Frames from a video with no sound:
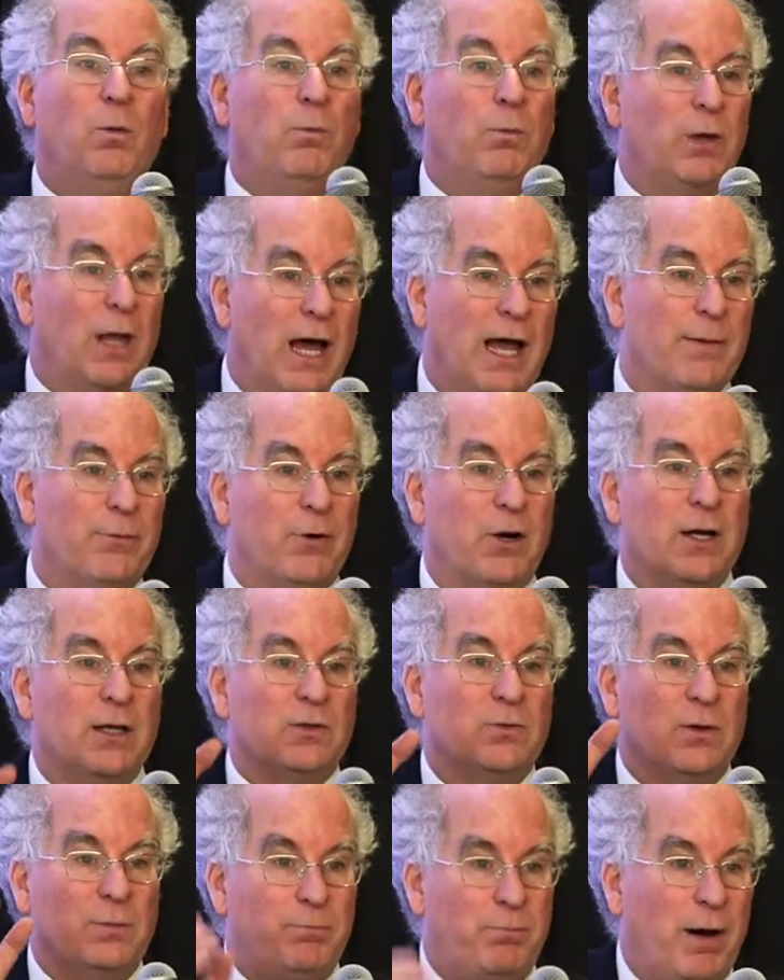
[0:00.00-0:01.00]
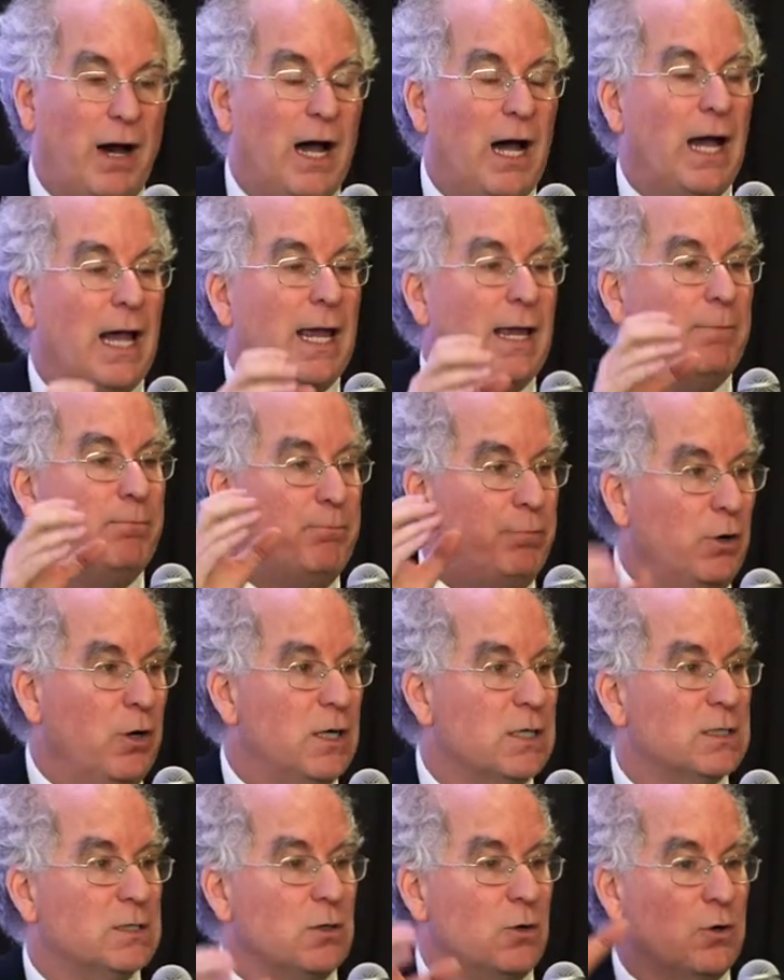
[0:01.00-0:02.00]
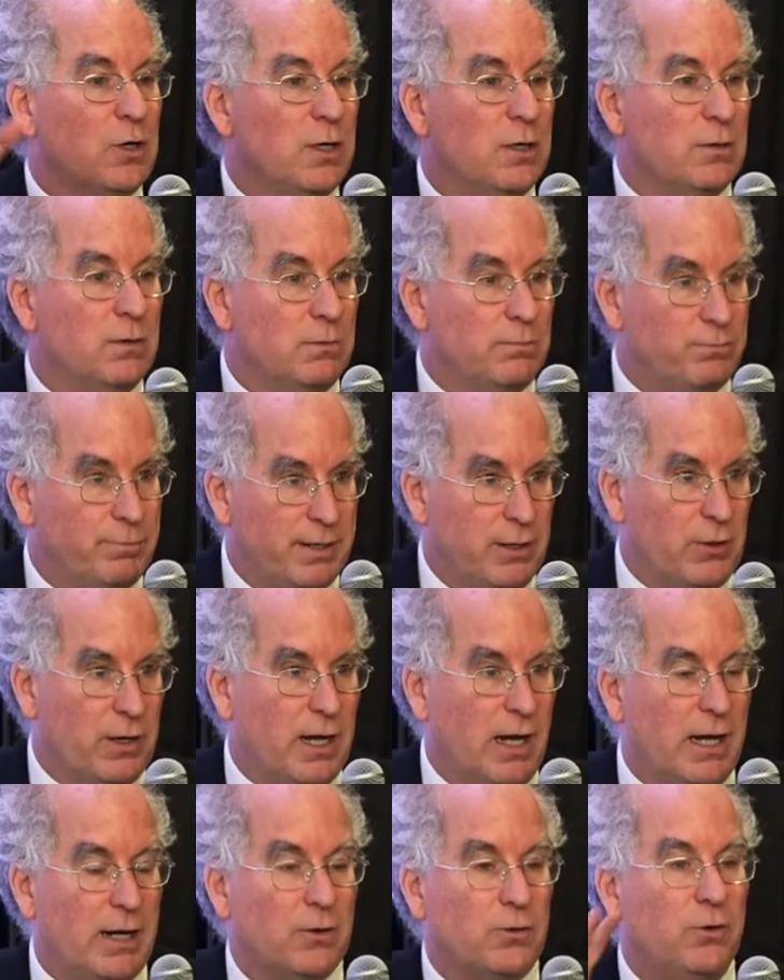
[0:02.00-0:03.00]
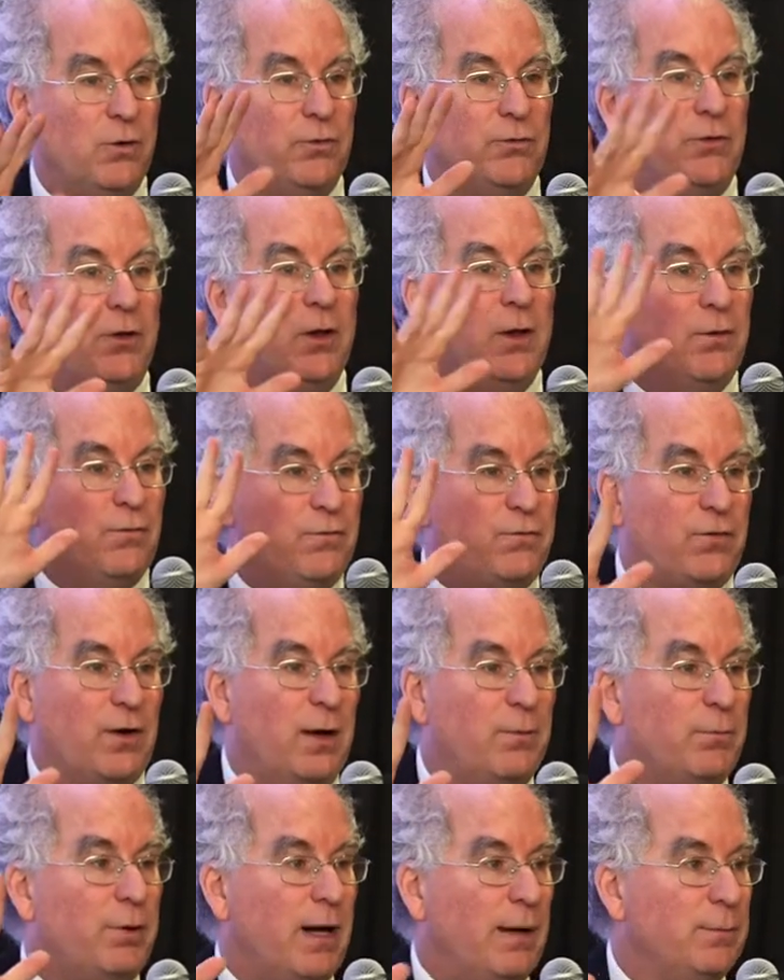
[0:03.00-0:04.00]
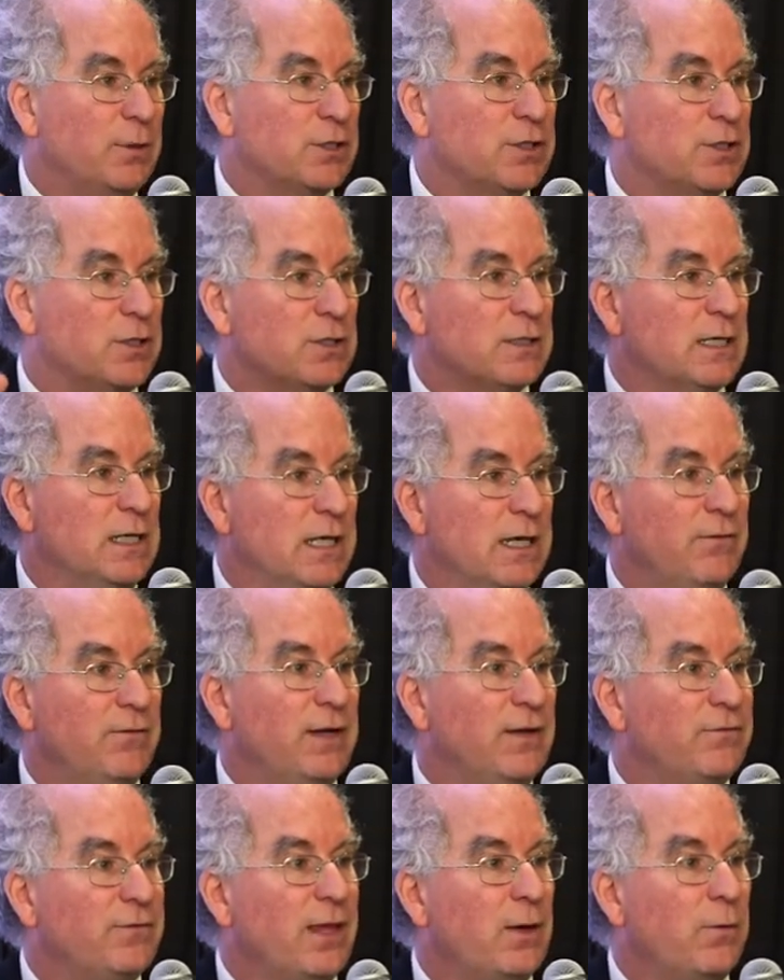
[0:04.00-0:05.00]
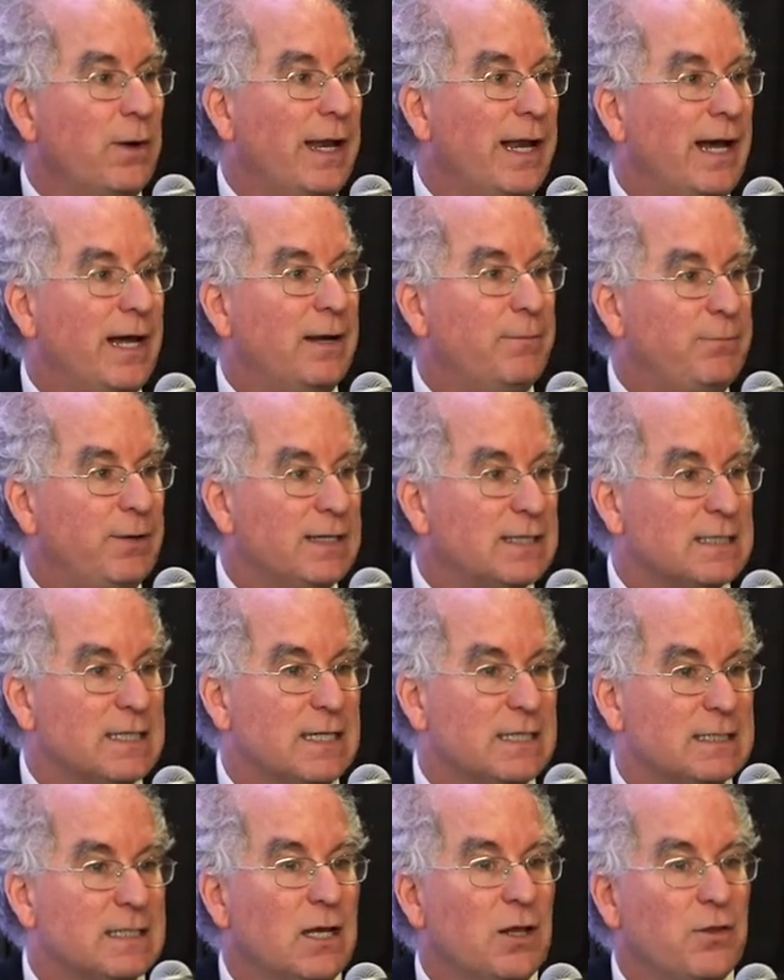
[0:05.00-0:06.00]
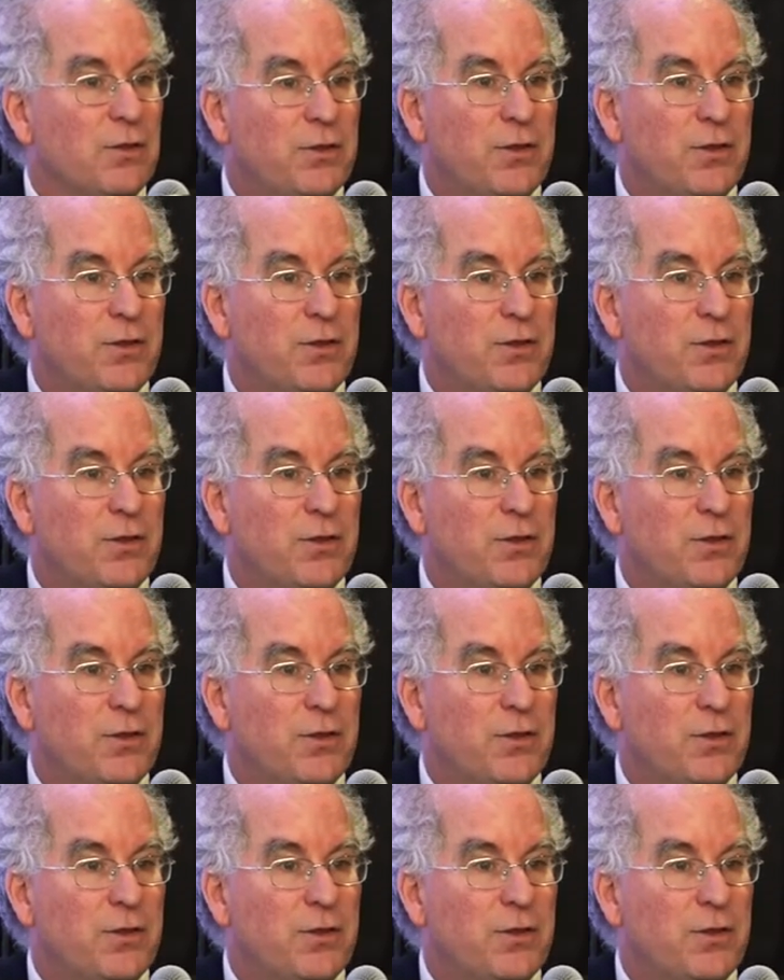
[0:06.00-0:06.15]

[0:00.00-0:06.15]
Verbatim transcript: libraries would buy books or periodicals from publishers, and even if they went out of business,